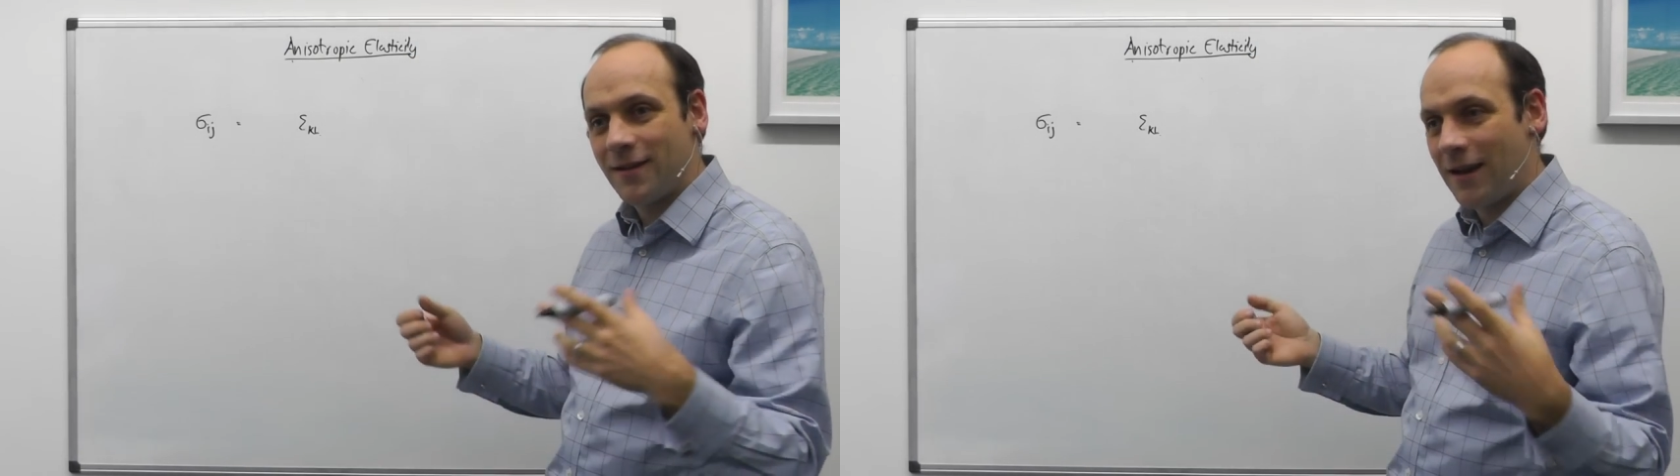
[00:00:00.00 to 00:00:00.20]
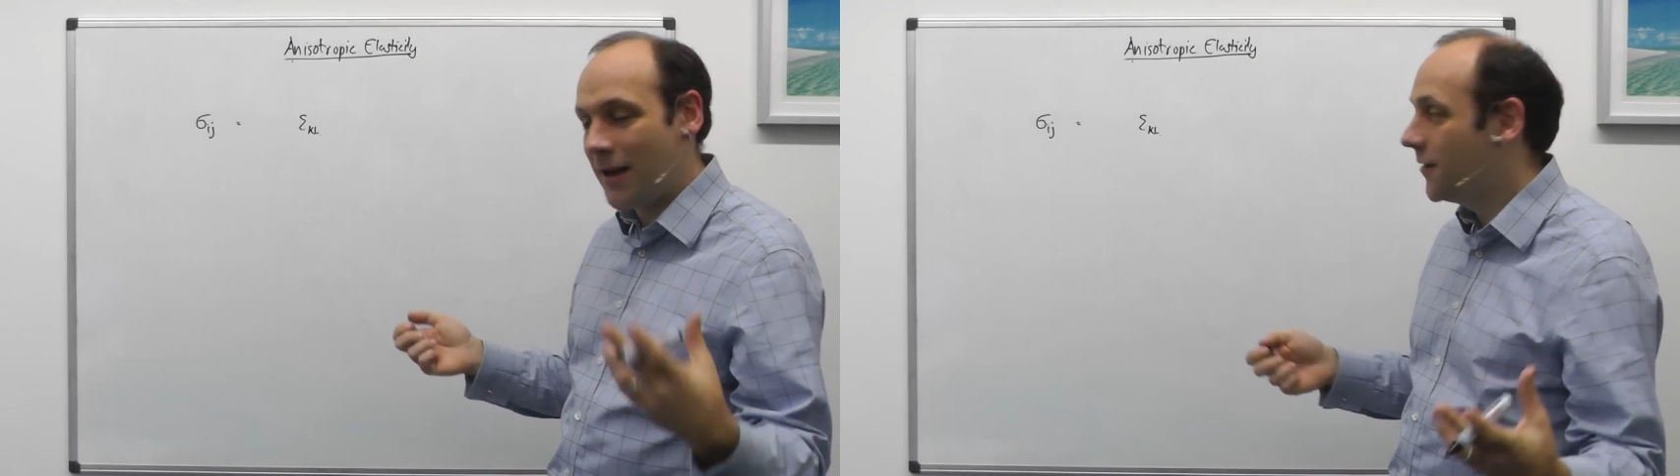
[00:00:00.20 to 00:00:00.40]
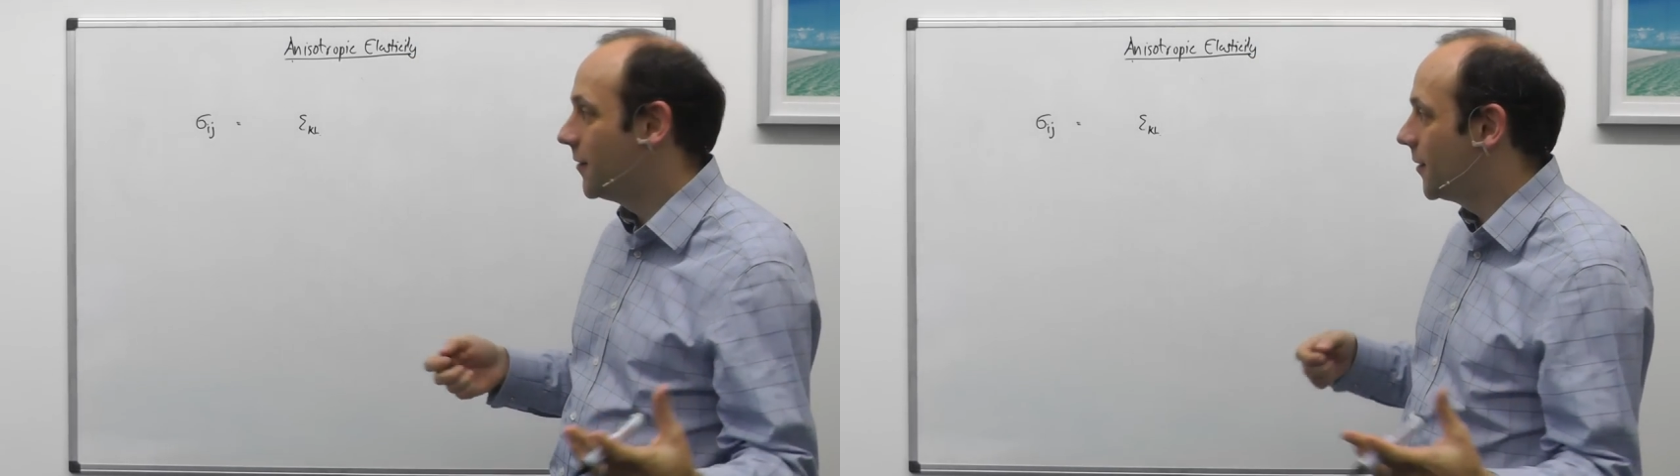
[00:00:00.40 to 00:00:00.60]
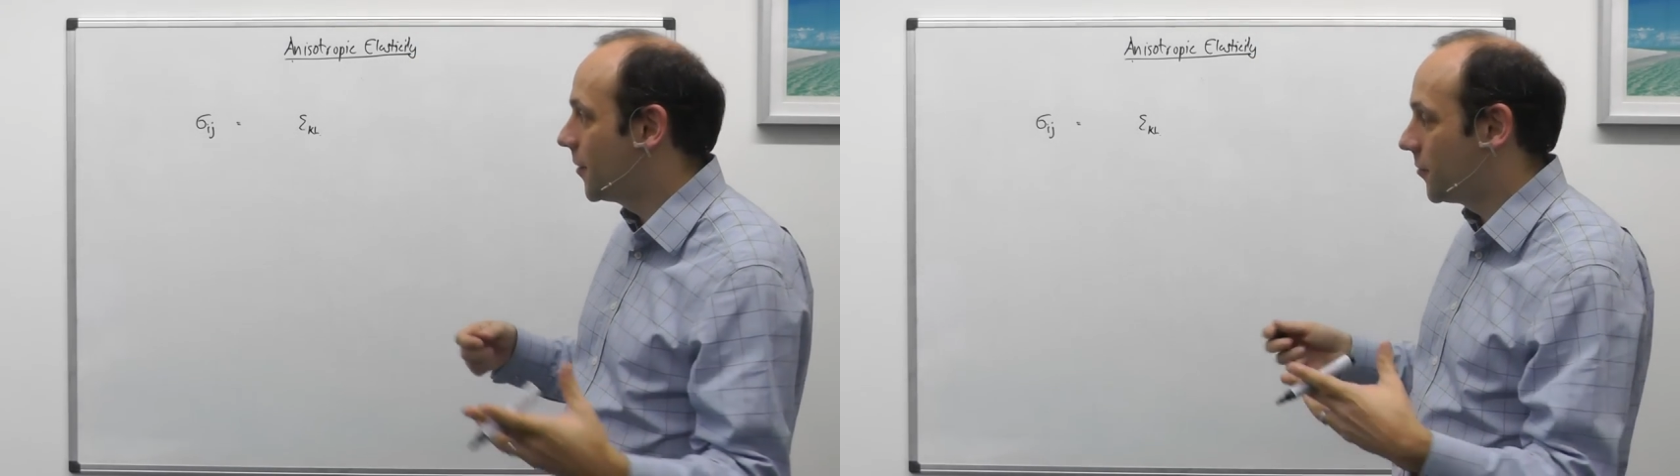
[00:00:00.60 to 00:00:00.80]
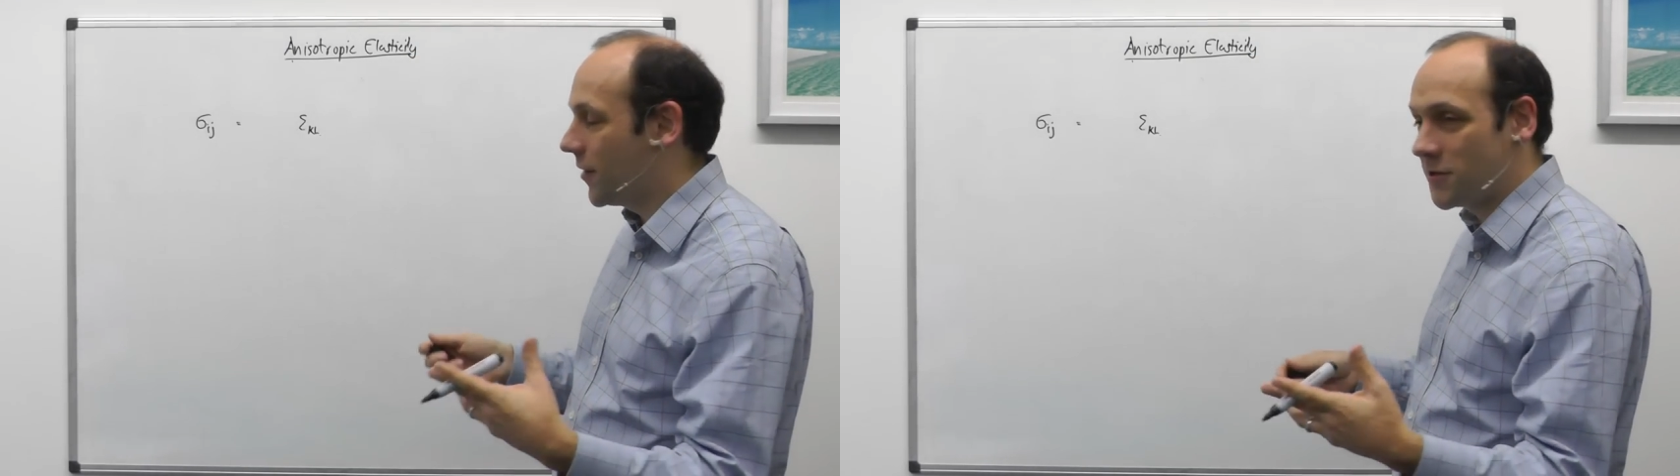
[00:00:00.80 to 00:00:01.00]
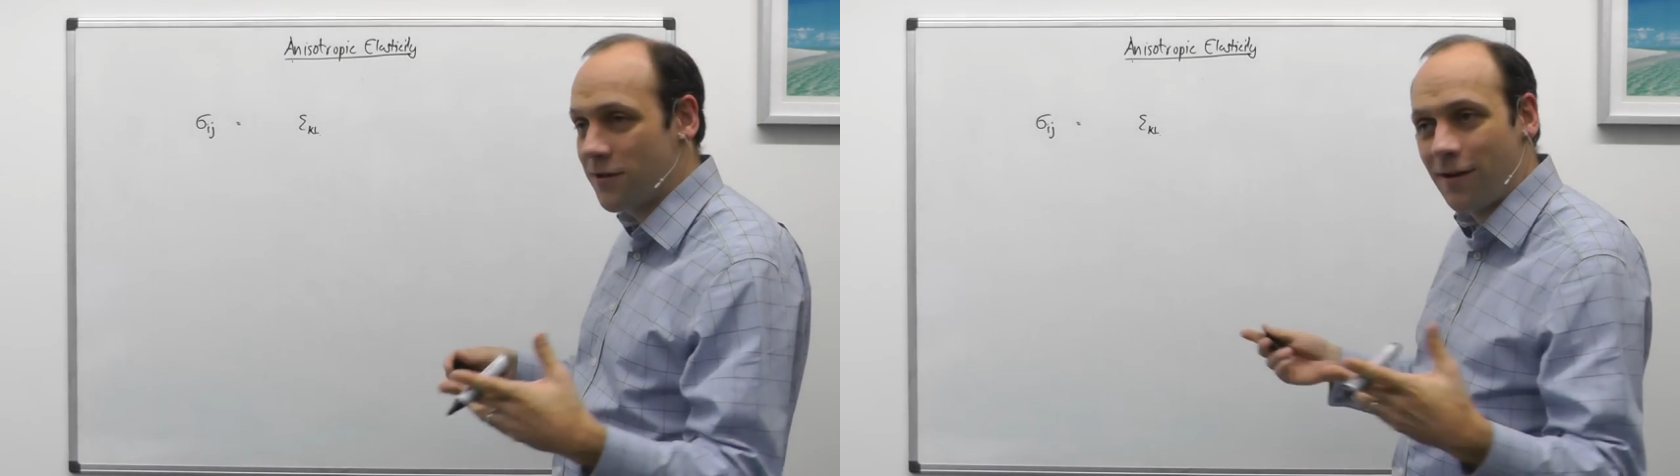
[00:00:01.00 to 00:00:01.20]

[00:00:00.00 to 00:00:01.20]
in another direction,